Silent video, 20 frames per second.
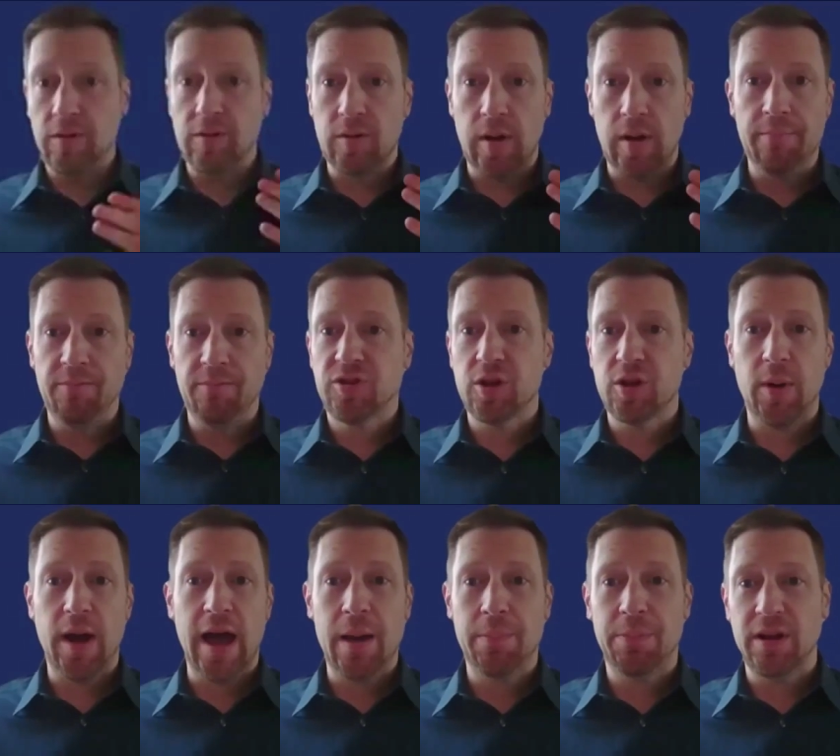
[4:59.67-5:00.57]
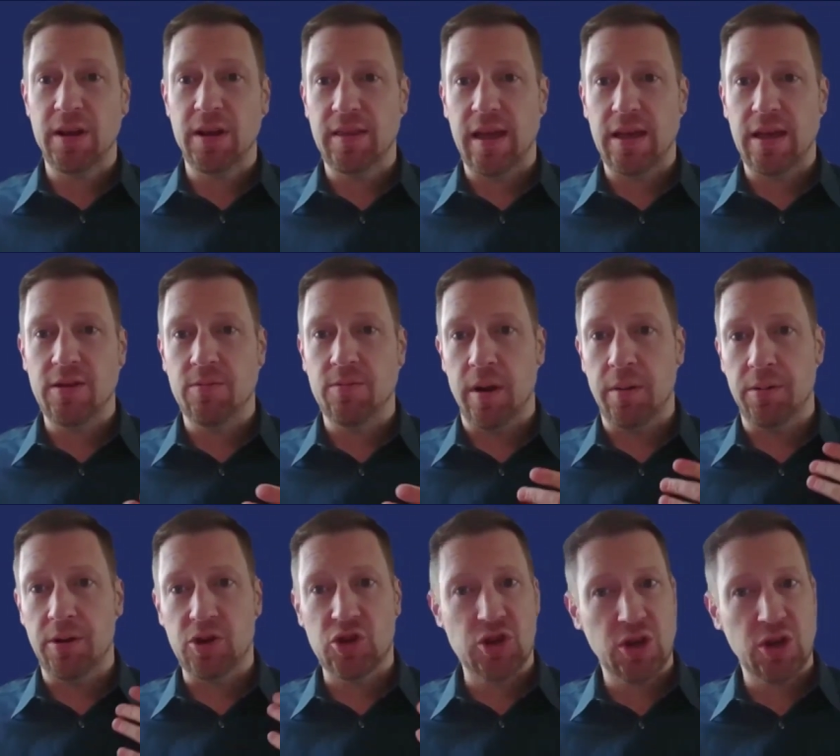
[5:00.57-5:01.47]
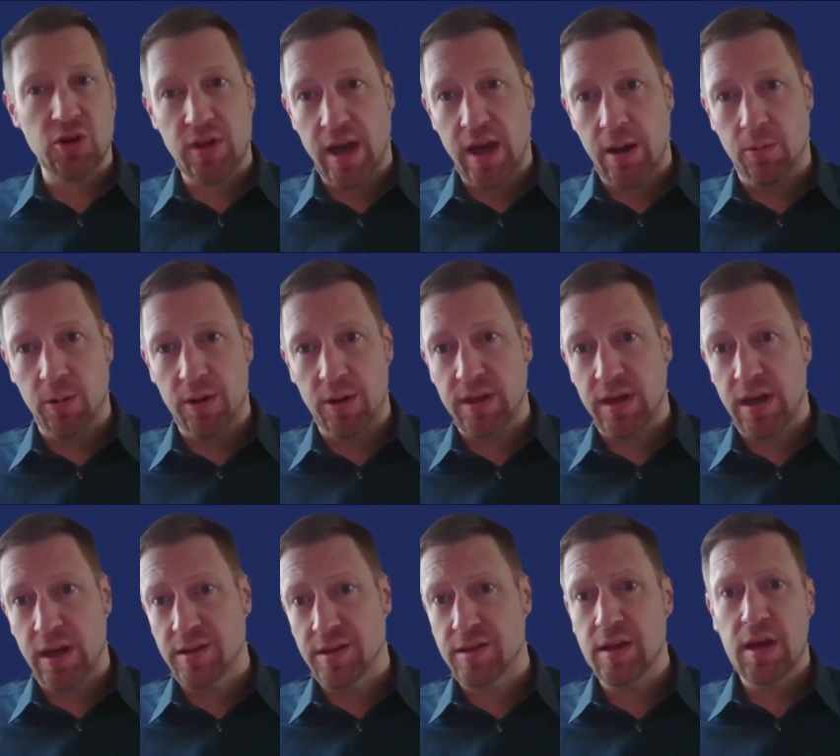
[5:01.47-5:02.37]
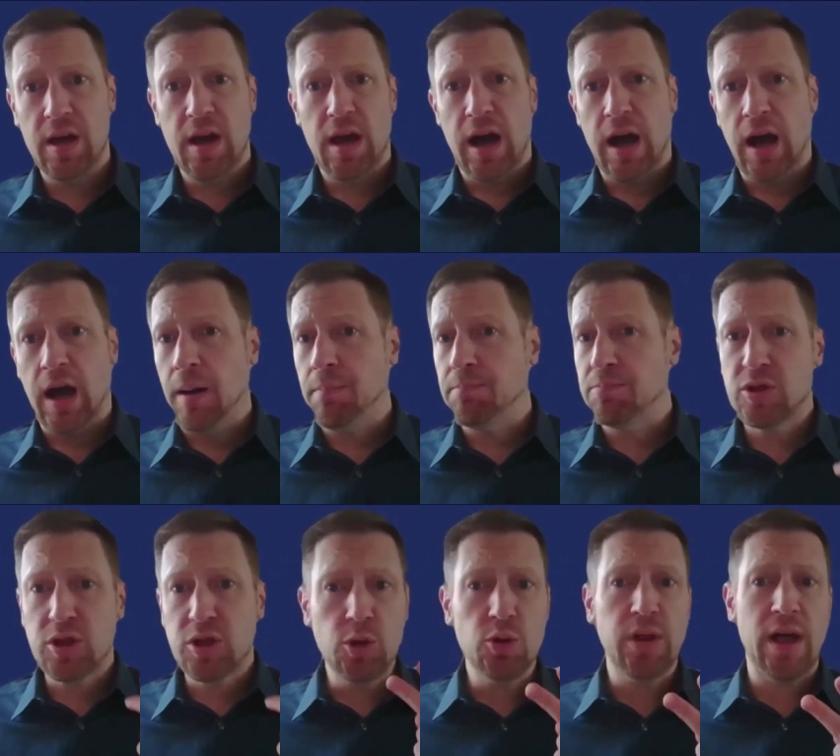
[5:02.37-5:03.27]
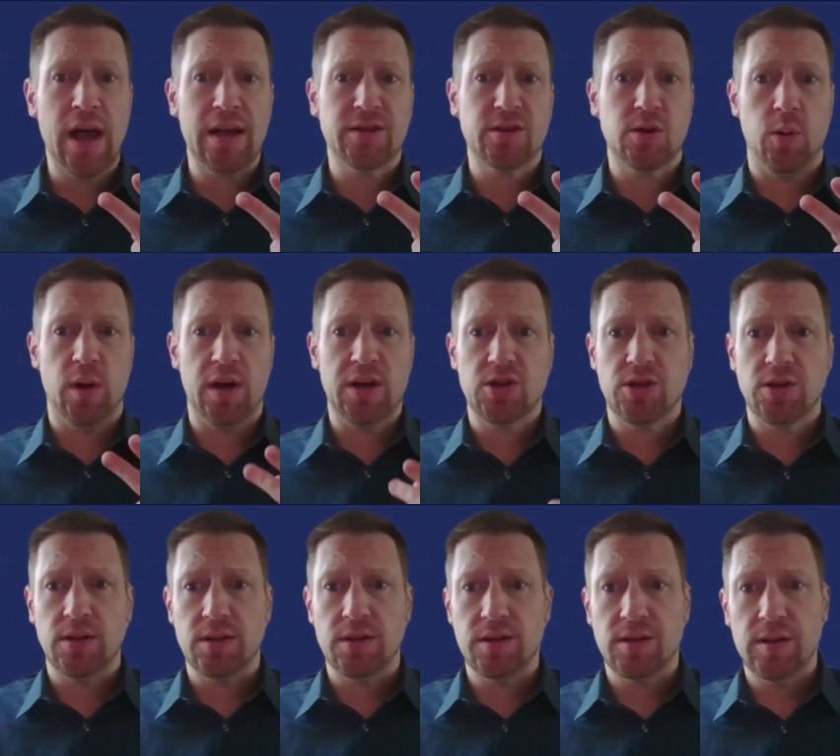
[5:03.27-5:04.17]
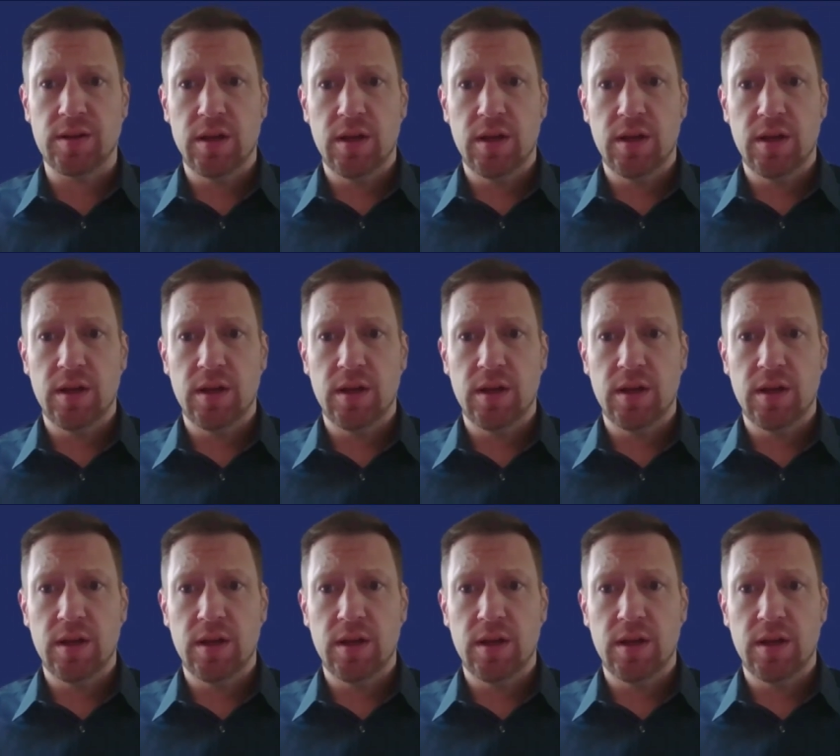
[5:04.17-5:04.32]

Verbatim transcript: I'm so happy that you were able to share that with us. Um, two last questions.